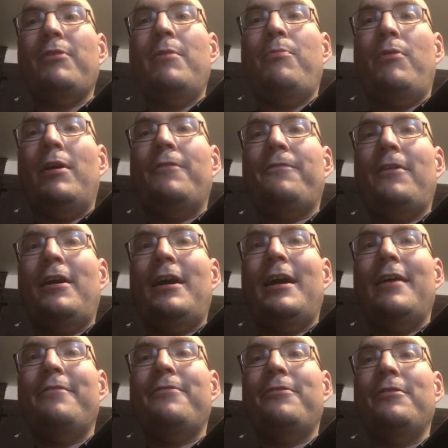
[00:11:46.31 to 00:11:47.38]

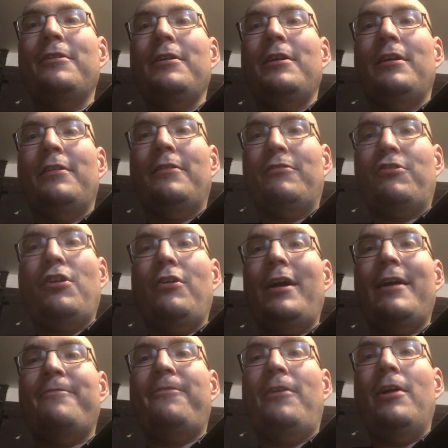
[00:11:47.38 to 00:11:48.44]
3.5. Still
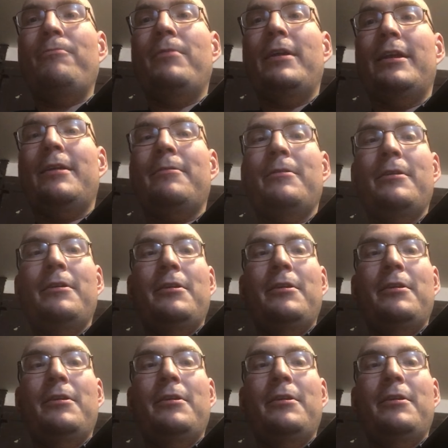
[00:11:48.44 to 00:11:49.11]
had fun with it.